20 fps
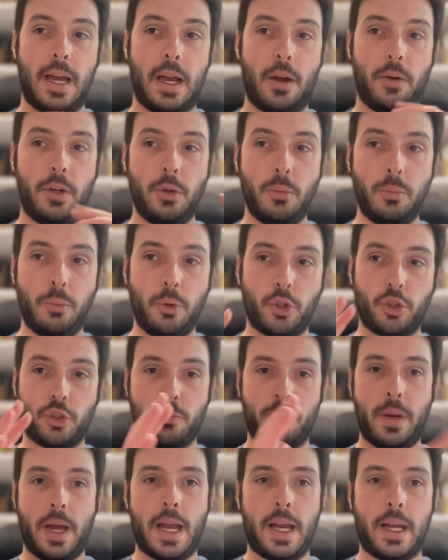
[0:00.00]
can you push
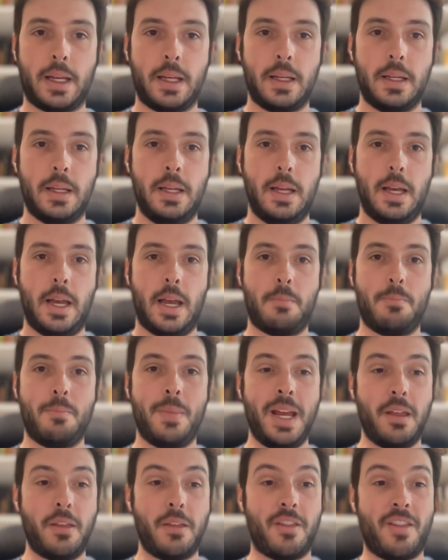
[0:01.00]
back and
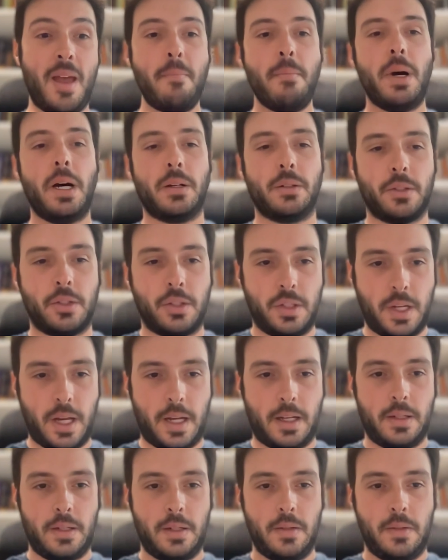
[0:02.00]
make them
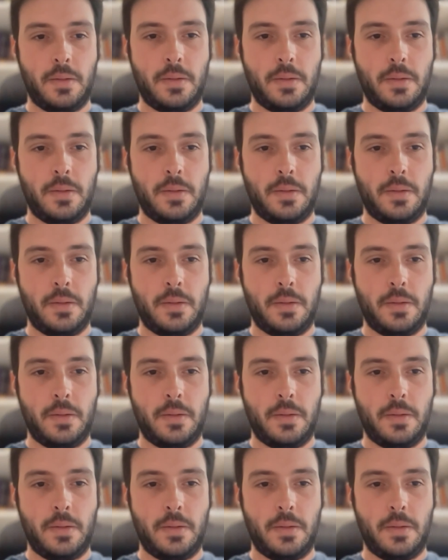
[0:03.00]
understand